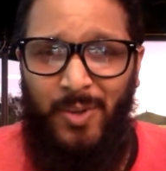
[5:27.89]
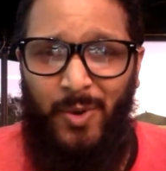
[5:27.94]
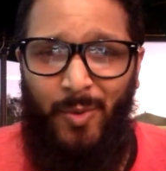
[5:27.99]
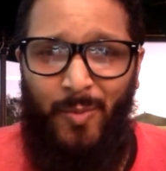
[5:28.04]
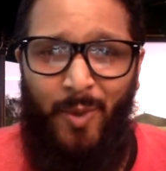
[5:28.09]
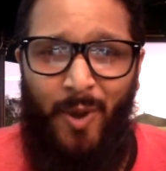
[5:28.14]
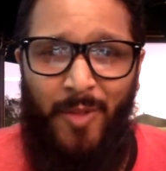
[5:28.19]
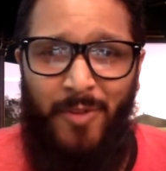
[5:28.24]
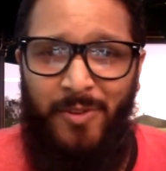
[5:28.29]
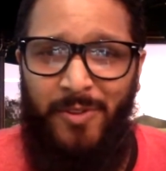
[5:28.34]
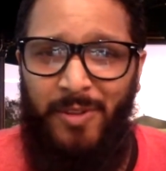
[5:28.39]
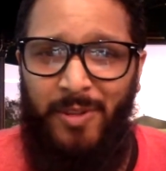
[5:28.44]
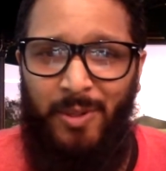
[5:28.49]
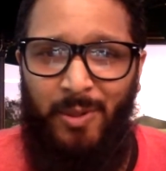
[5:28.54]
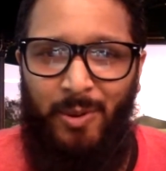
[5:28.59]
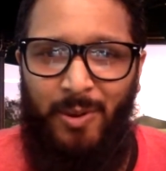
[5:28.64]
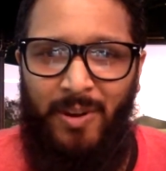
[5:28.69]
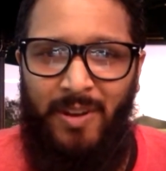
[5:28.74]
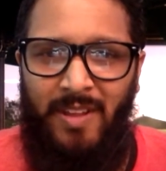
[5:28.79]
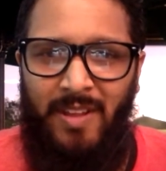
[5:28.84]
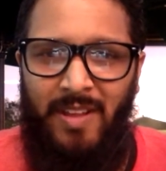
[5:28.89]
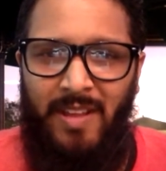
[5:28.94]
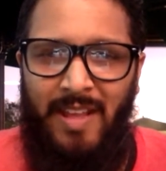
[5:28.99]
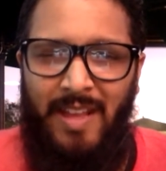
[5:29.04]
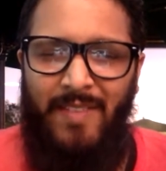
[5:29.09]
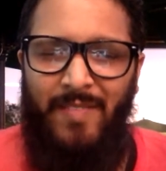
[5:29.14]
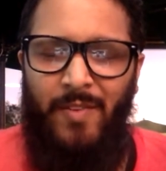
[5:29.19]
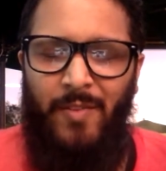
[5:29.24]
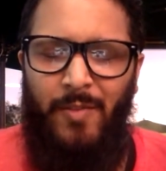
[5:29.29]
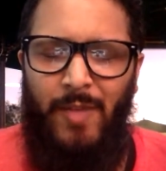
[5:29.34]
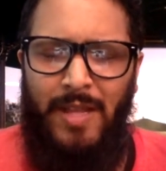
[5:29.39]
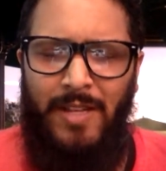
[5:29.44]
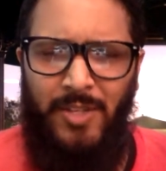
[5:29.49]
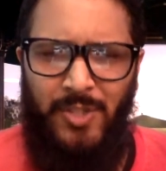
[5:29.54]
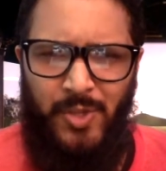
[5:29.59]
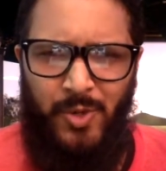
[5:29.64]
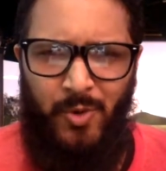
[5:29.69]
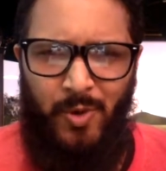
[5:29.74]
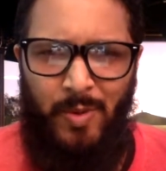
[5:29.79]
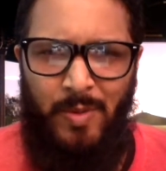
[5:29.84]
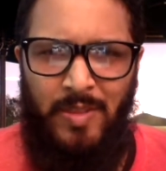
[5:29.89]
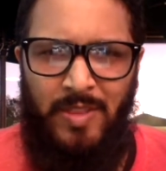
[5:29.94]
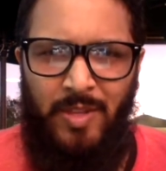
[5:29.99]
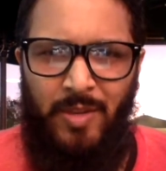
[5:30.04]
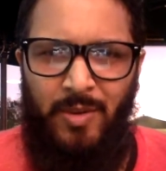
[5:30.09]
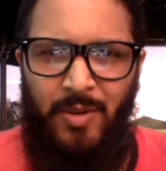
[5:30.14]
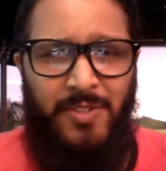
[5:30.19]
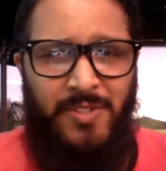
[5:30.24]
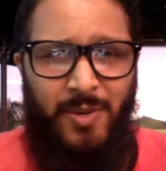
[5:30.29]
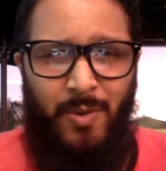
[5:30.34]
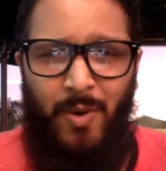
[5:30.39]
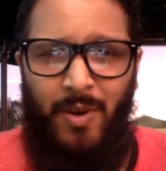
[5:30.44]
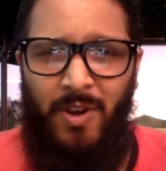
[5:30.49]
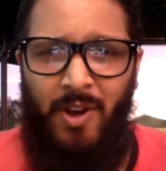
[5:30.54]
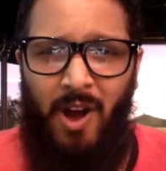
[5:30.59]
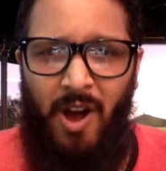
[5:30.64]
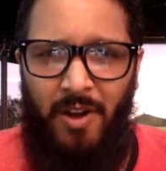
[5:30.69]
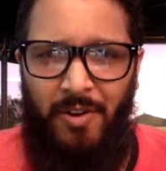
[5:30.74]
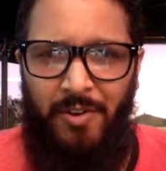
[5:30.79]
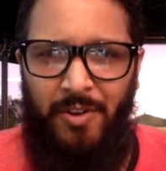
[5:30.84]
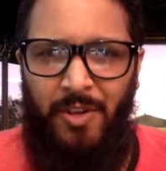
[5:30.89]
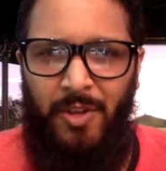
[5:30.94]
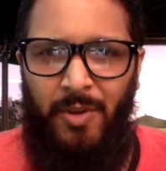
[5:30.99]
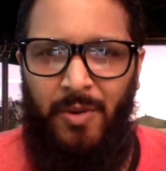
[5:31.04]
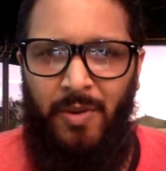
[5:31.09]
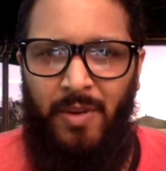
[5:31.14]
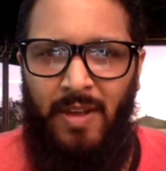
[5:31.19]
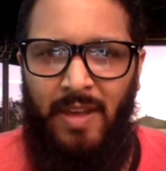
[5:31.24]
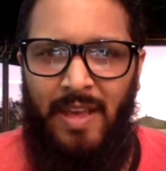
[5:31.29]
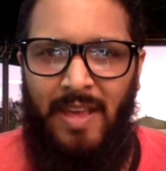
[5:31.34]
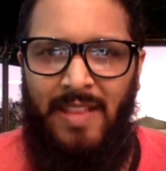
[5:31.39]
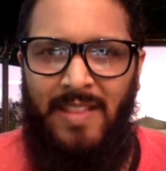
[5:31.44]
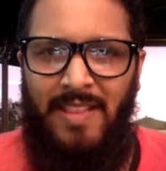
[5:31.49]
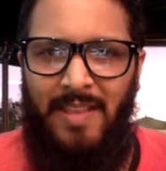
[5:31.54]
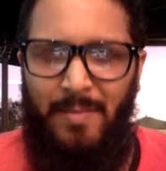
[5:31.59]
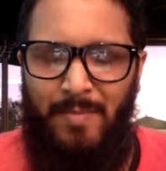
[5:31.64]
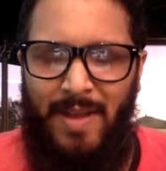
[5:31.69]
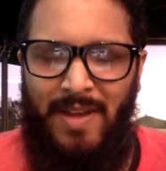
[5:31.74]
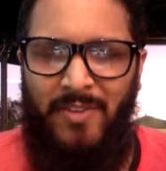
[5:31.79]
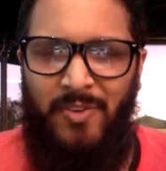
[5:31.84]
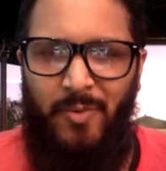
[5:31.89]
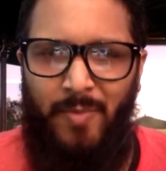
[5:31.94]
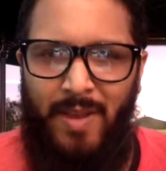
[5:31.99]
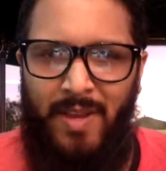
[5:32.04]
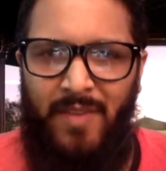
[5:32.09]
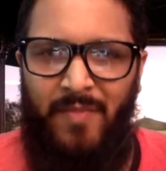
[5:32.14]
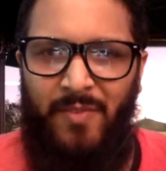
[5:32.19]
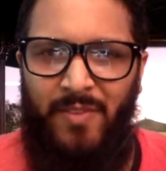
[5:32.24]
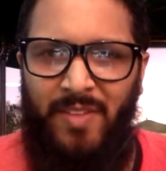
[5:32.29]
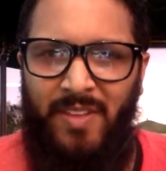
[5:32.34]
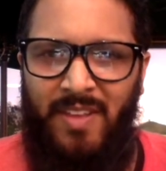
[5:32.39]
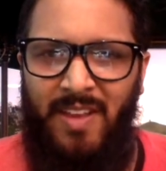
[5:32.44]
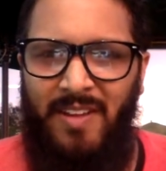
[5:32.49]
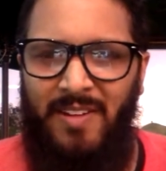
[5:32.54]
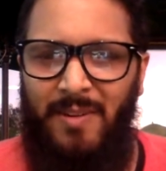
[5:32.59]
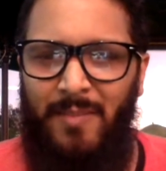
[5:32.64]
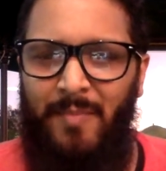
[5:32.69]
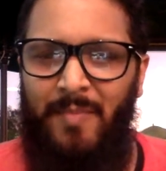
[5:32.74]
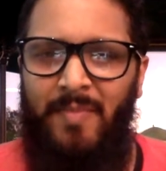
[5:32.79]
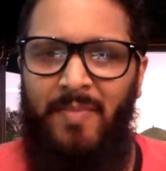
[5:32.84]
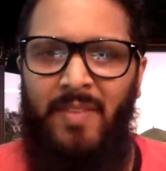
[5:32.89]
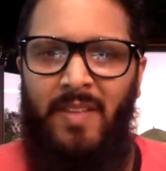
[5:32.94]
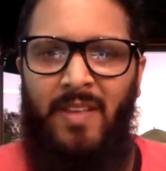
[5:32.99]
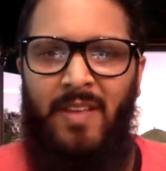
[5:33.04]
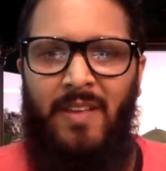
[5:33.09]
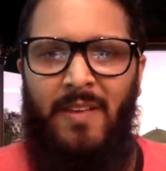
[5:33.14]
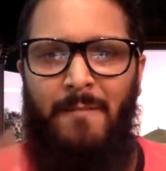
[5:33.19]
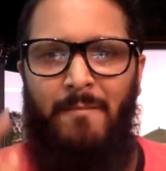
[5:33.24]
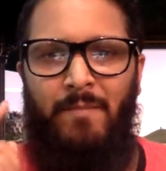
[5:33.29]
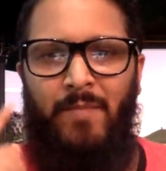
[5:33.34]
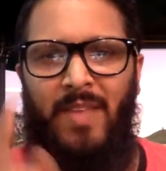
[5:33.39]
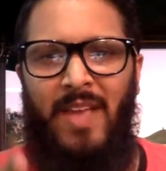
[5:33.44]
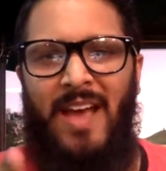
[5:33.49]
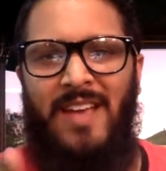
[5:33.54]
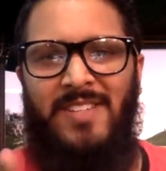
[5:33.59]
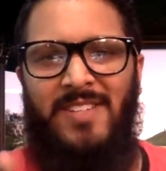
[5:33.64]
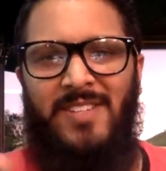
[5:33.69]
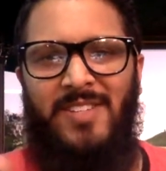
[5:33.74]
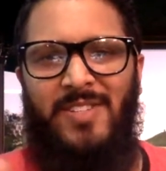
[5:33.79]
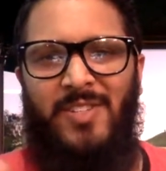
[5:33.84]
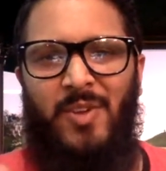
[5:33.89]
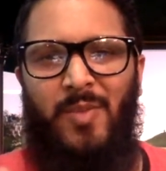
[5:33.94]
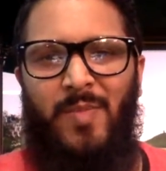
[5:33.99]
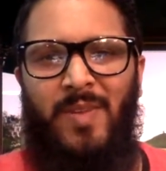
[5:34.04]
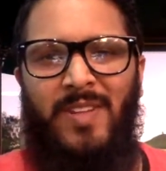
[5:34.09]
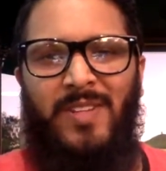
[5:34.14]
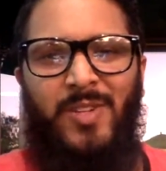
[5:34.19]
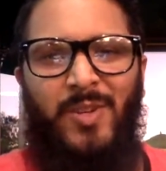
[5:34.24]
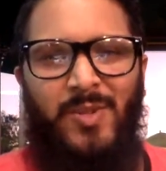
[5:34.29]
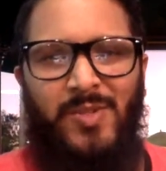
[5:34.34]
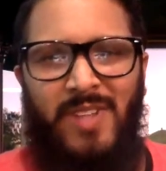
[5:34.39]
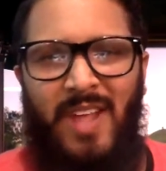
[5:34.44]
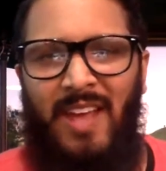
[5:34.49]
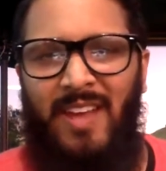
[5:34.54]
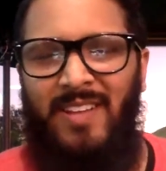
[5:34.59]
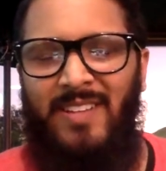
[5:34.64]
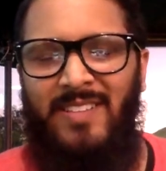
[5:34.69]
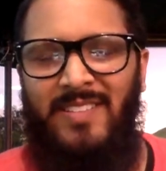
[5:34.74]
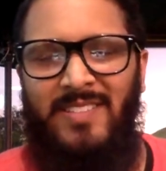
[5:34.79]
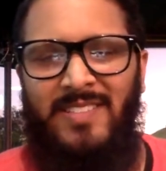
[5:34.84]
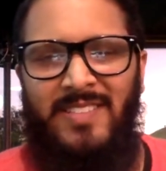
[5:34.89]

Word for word: You're a brother in the Lord. And even if I disagree with you, still want to honor you and the impact you're making for the kingdom. Guys, this is Two Minute Tuesday.